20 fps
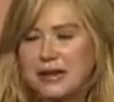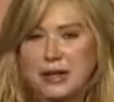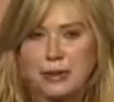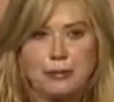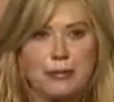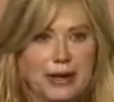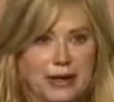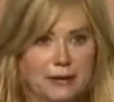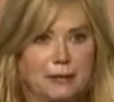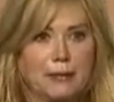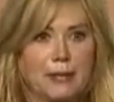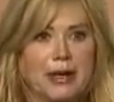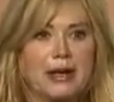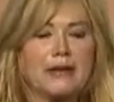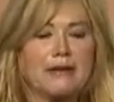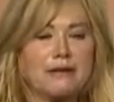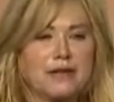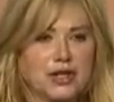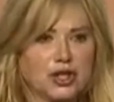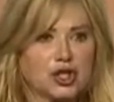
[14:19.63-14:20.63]
the
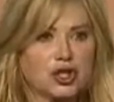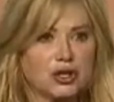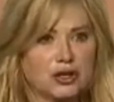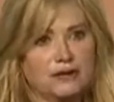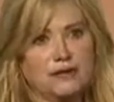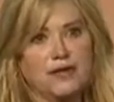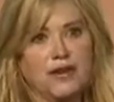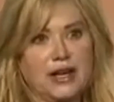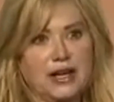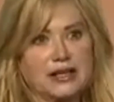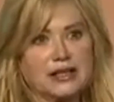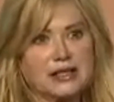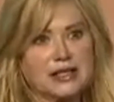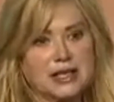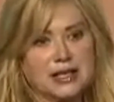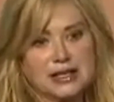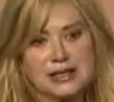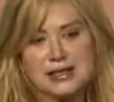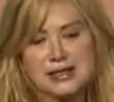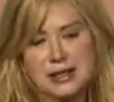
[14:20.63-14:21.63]
beneficial effects.
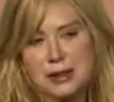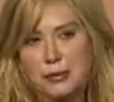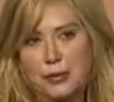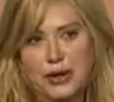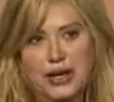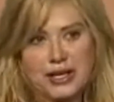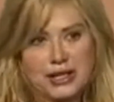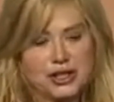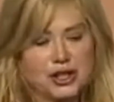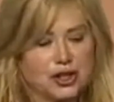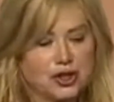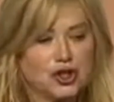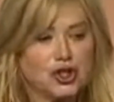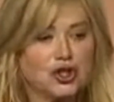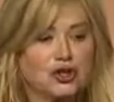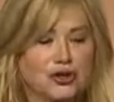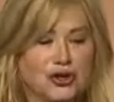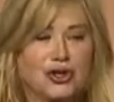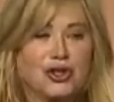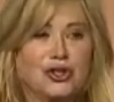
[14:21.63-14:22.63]
And in some cases,
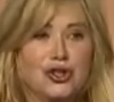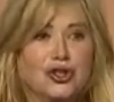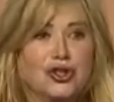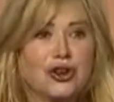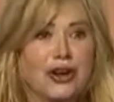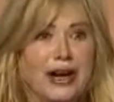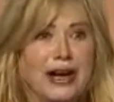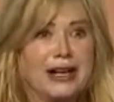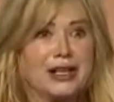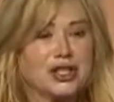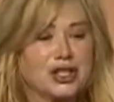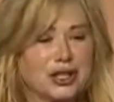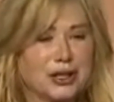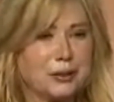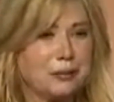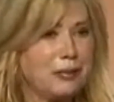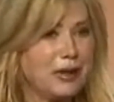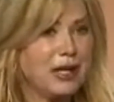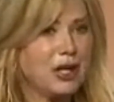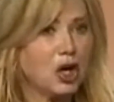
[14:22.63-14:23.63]
you could actually
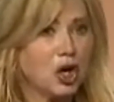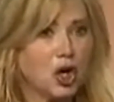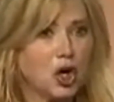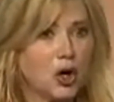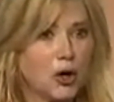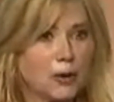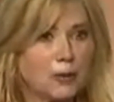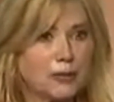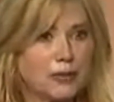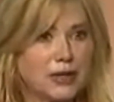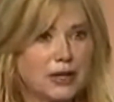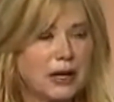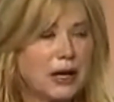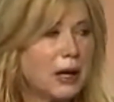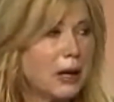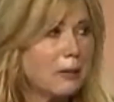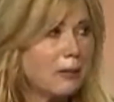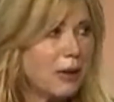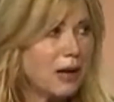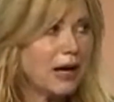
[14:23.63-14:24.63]
be harmed
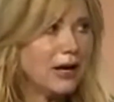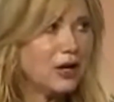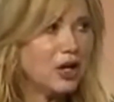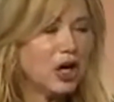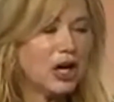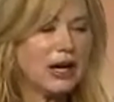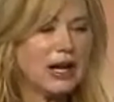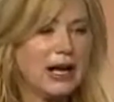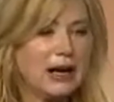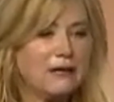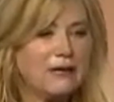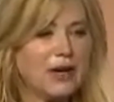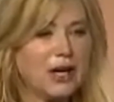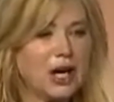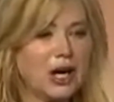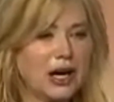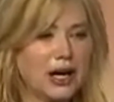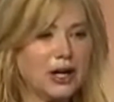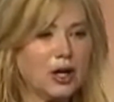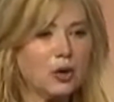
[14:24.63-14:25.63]
by not having
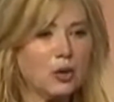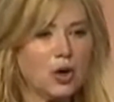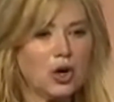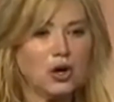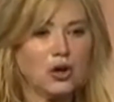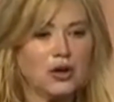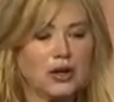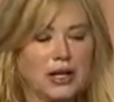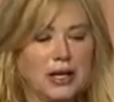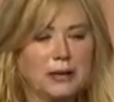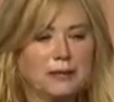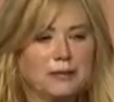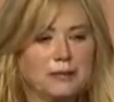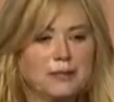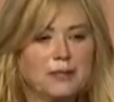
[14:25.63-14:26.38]
high quality.